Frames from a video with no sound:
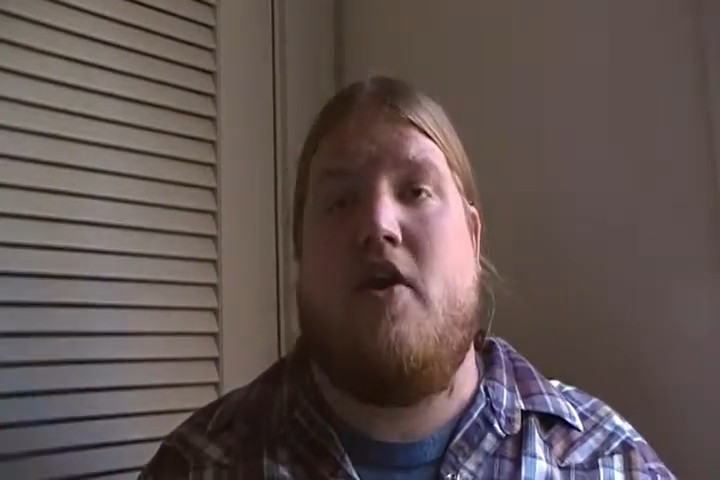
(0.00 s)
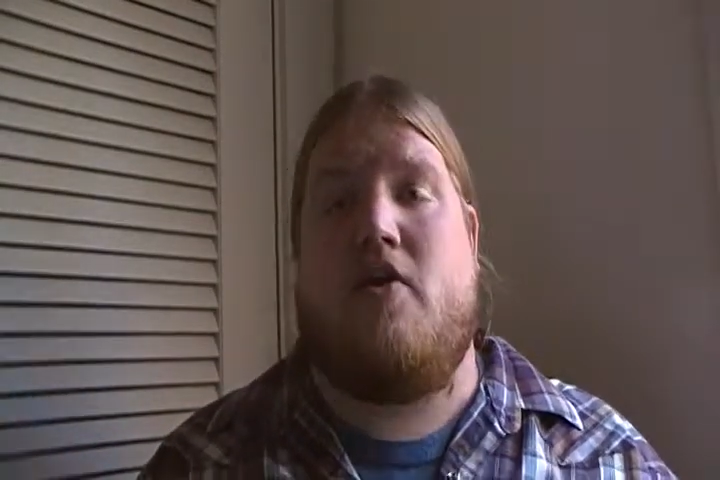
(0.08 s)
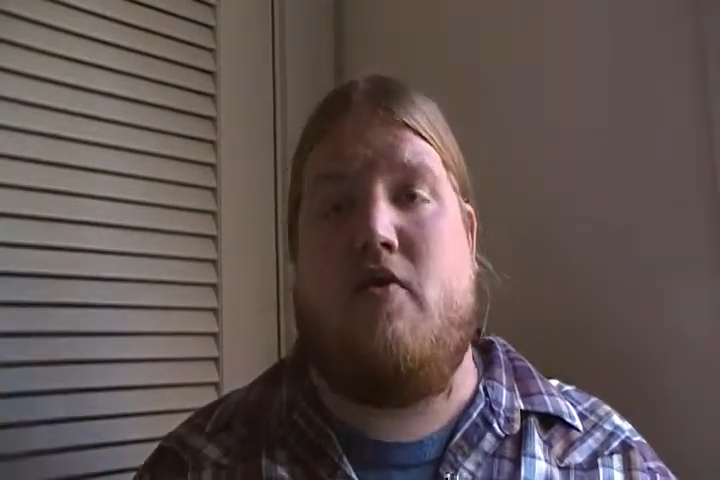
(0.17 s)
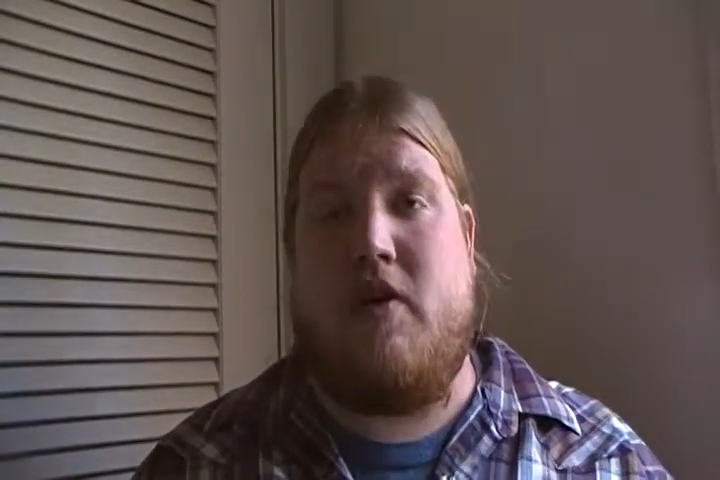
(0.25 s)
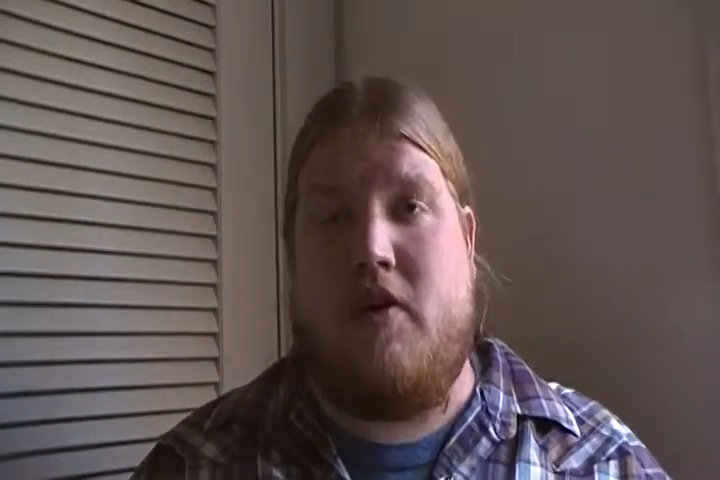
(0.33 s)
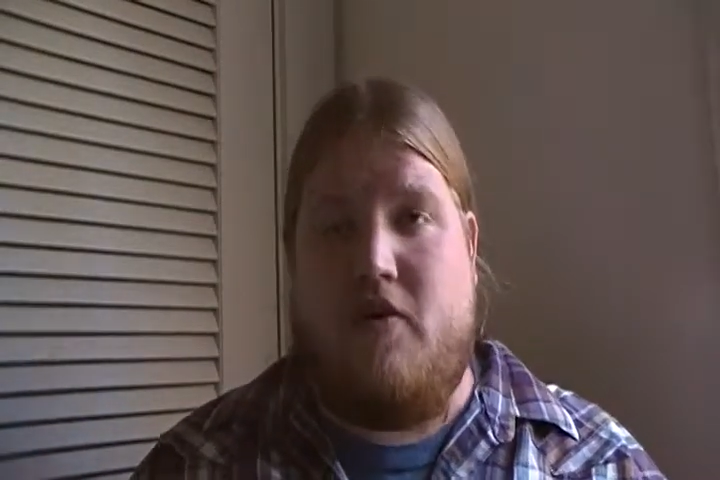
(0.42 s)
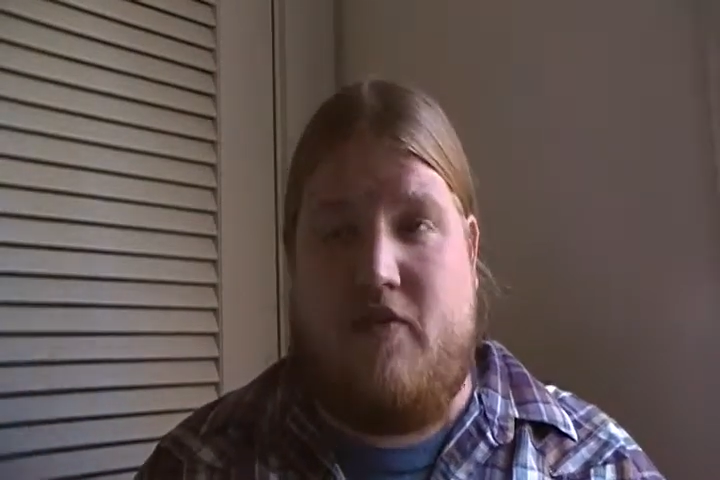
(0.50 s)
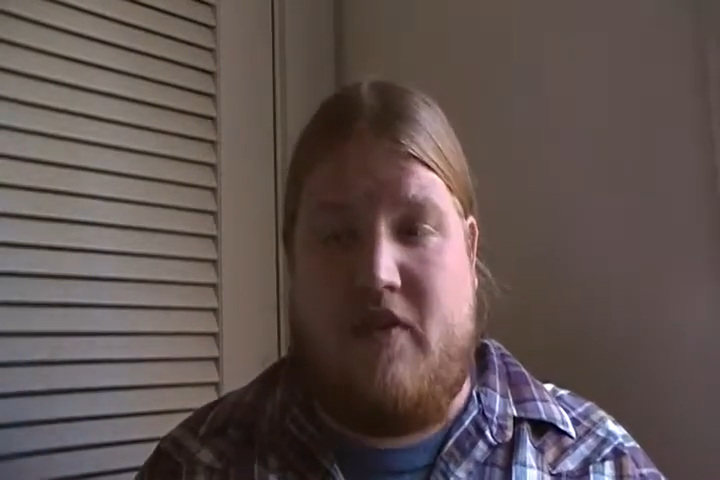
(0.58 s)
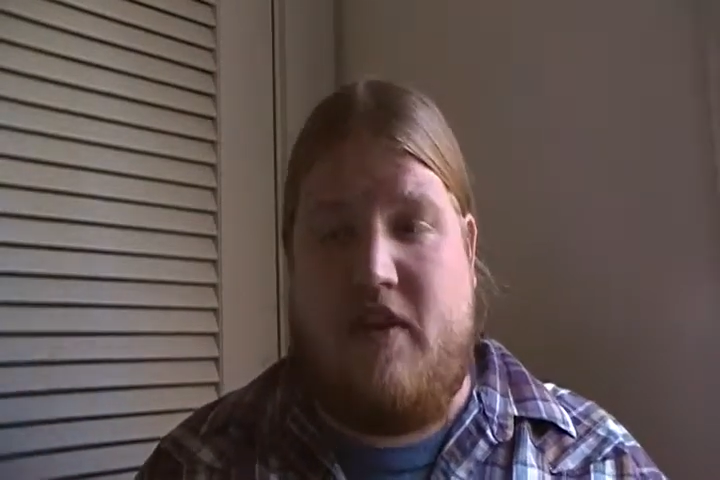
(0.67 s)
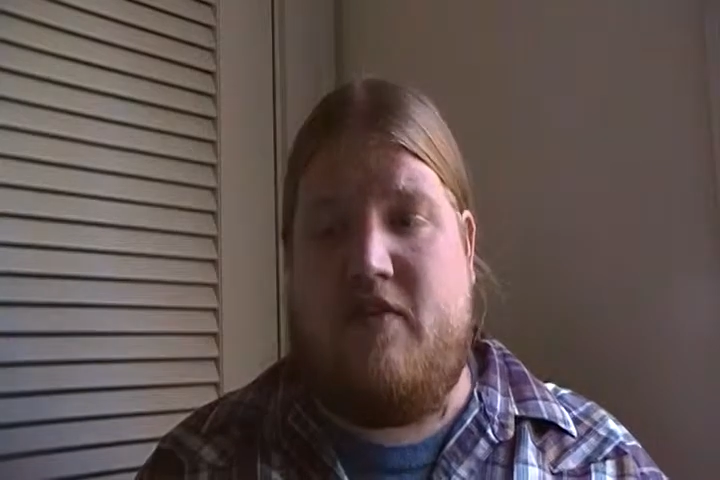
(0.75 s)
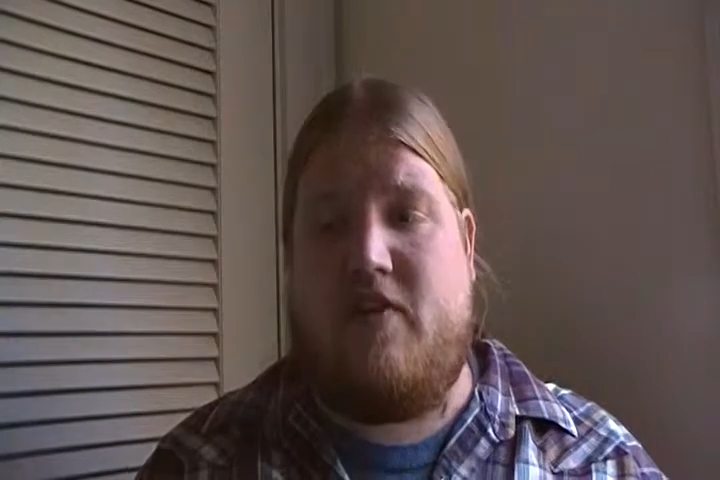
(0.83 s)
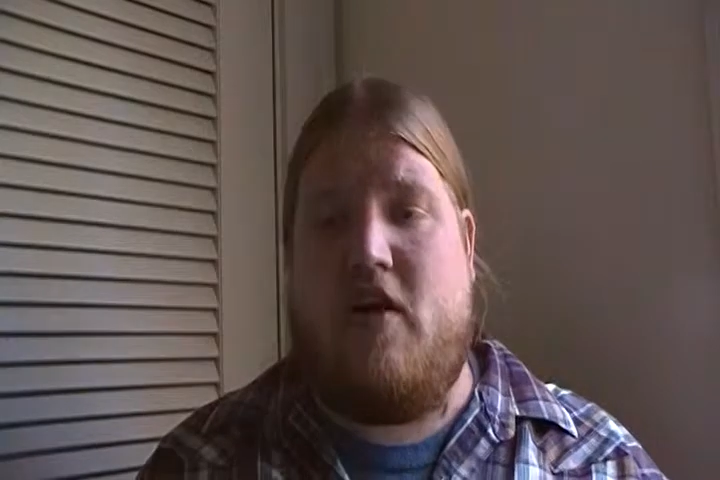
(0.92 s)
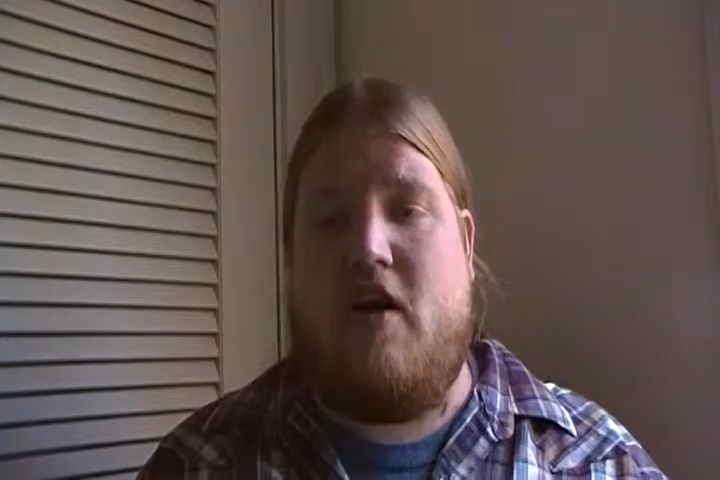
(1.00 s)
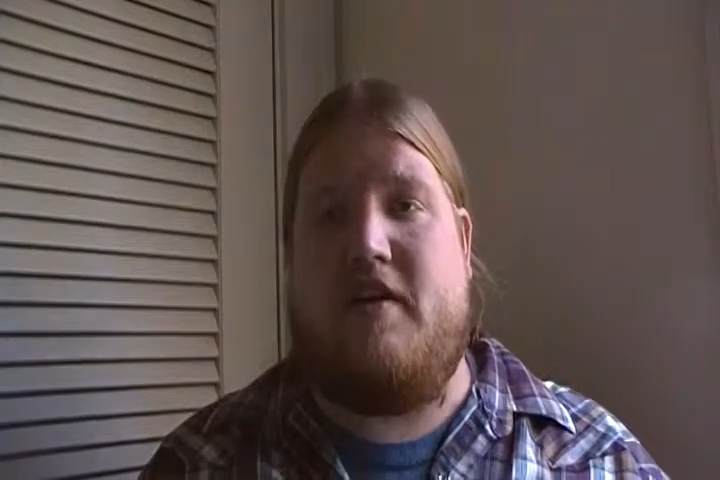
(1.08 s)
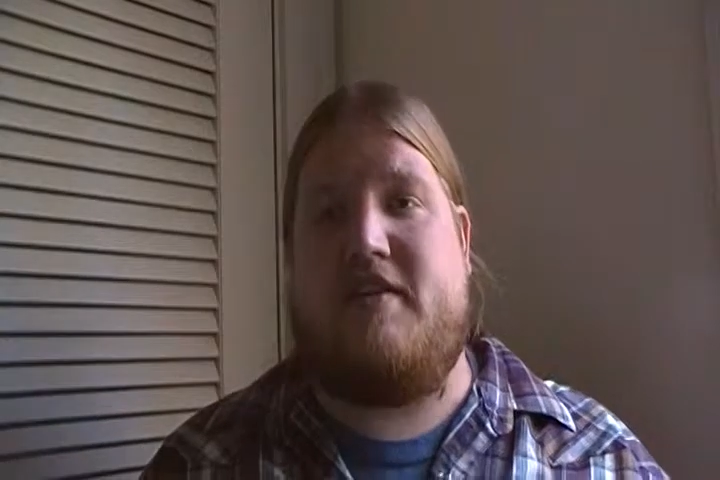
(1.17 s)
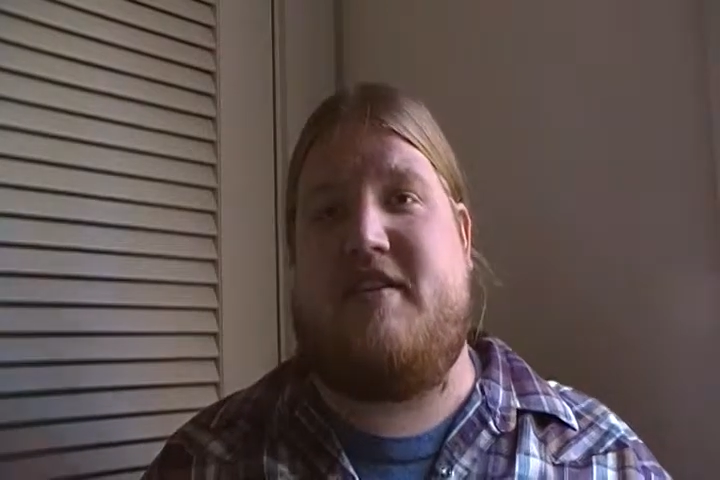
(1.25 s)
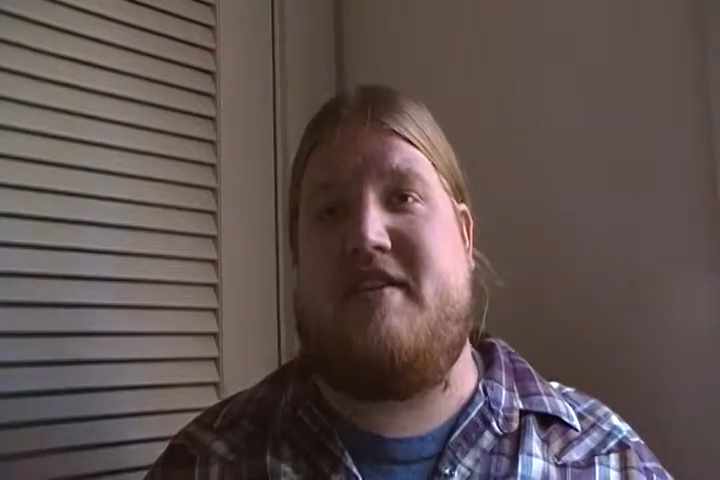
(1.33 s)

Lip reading: You can use these cards